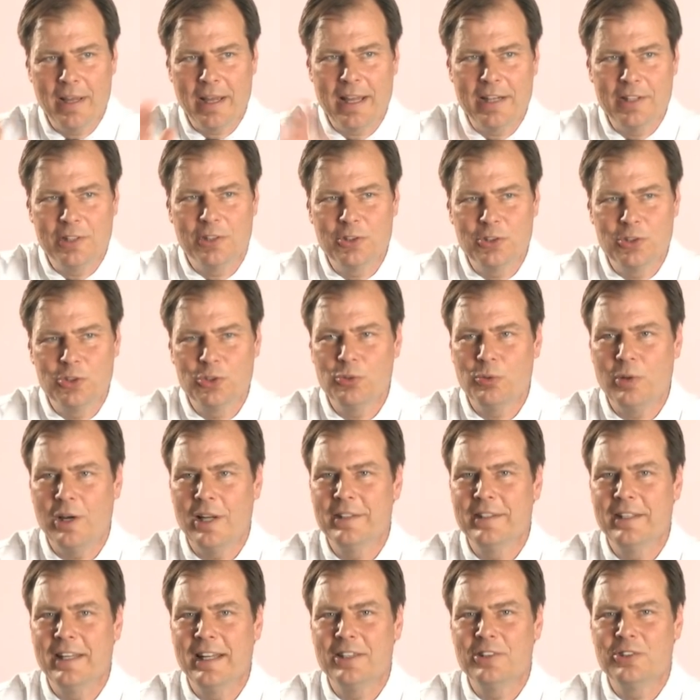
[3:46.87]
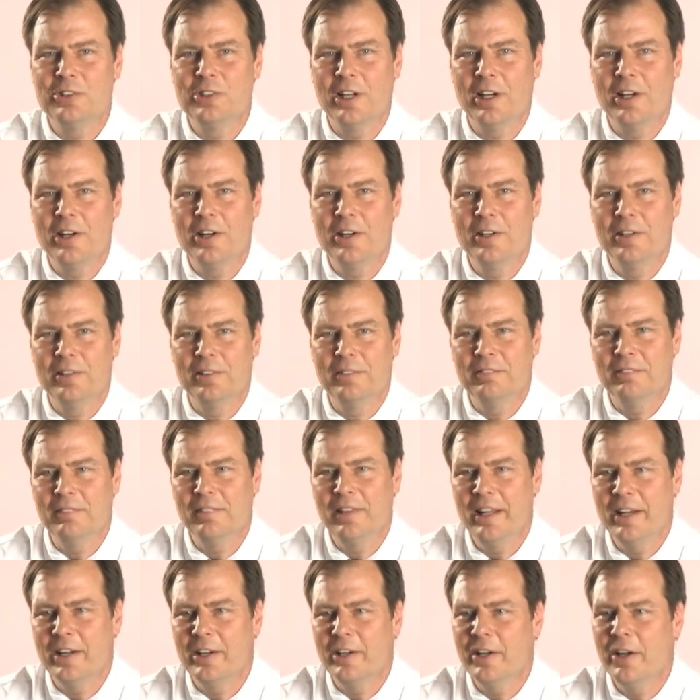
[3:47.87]
I just swat that sucker and
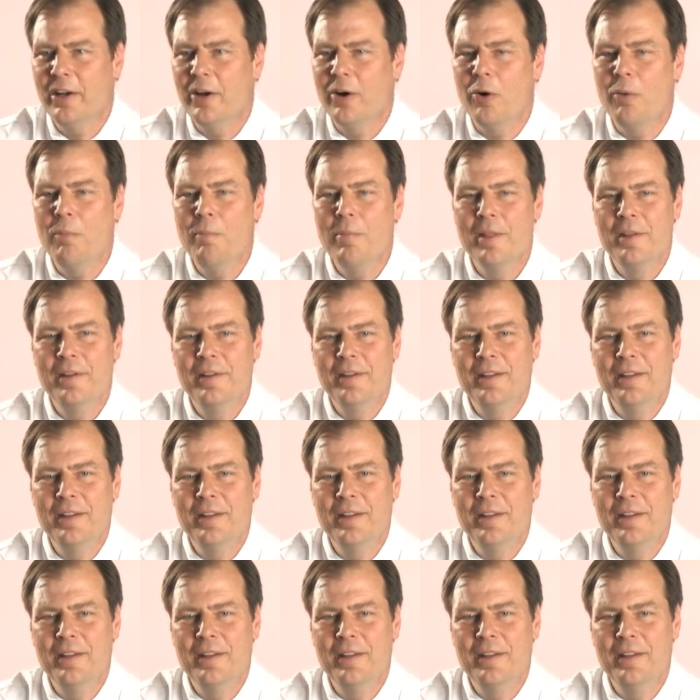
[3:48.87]
let it go.